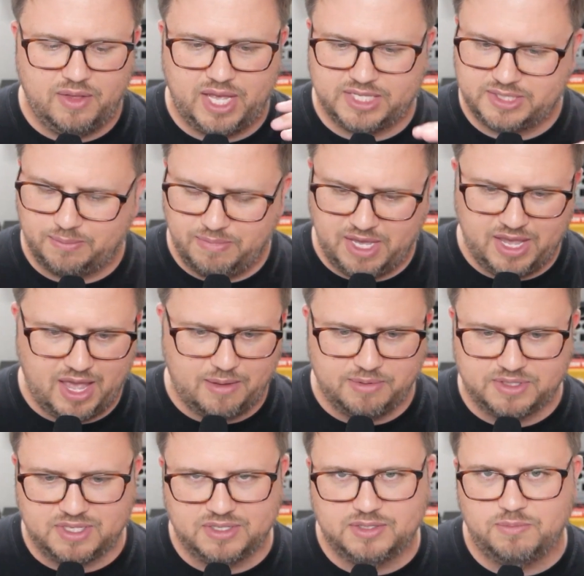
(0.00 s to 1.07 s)
has to meet
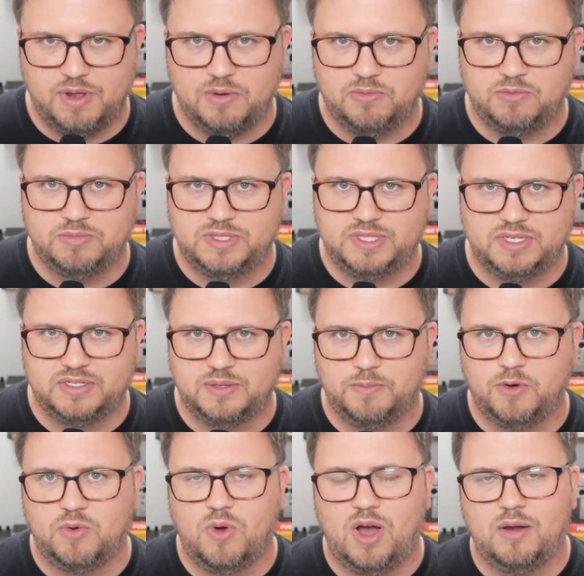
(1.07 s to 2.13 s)
Ableton's minimum system
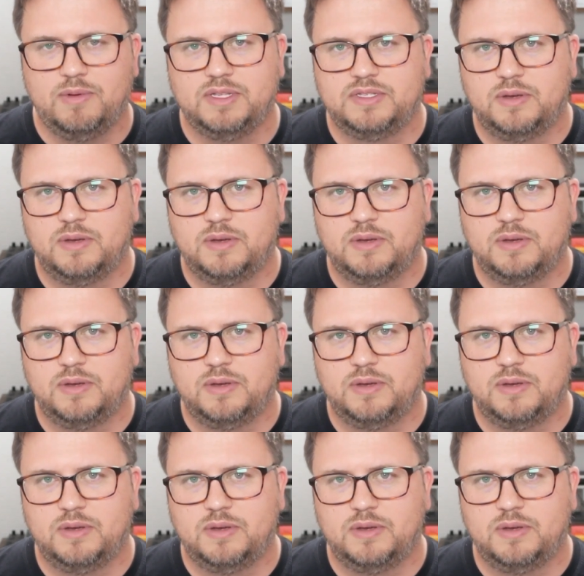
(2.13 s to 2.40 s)
requirements.